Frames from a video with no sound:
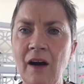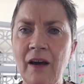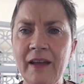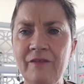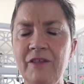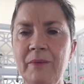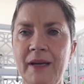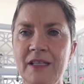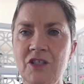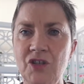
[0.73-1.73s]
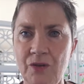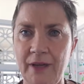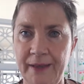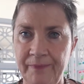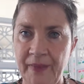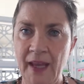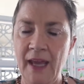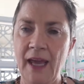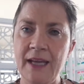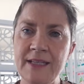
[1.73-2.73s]
Hi everyone, it's Julie,
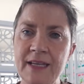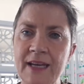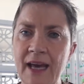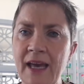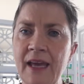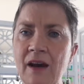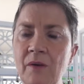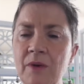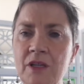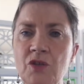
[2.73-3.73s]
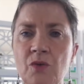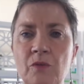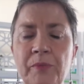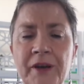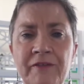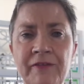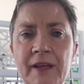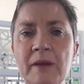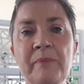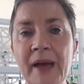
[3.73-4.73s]
and today I want to talk
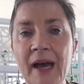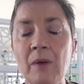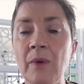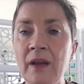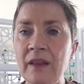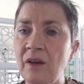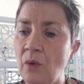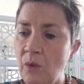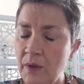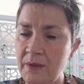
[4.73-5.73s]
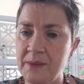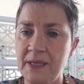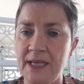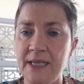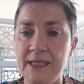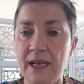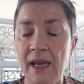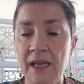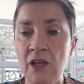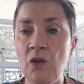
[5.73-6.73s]
briefly about one of the oils that is
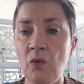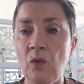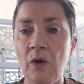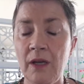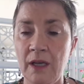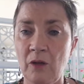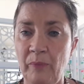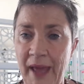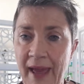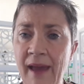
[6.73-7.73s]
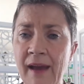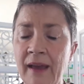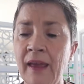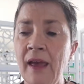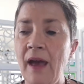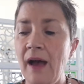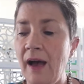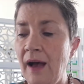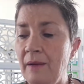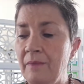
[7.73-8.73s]
in your little pack,
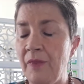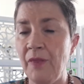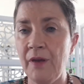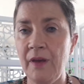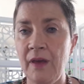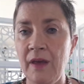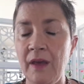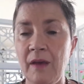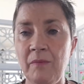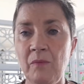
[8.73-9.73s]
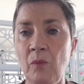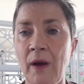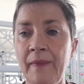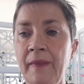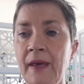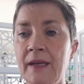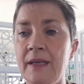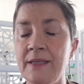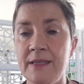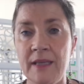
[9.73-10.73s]
the one that
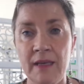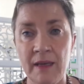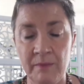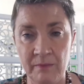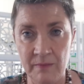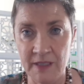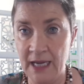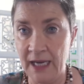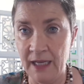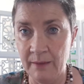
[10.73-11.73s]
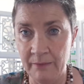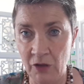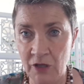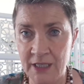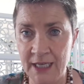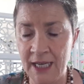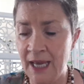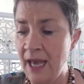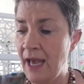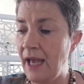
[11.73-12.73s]
is the daily
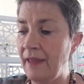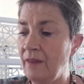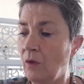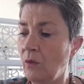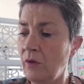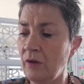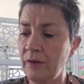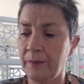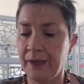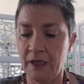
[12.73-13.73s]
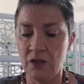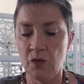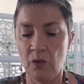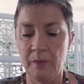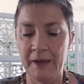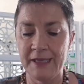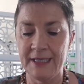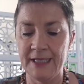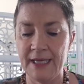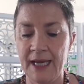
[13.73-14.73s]
immunity, and the oil that we're going to talk about
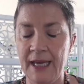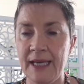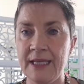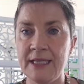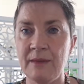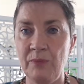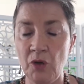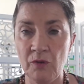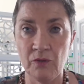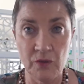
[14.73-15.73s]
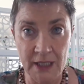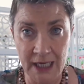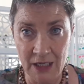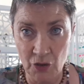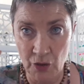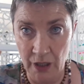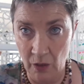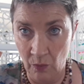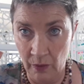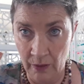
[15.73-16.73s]
today is the beautiful tea tree
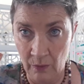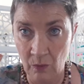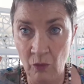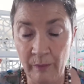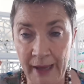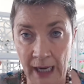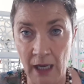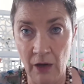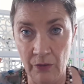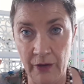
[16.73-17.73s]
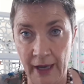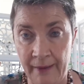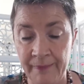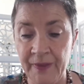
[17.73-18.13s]
oil or melaleuca.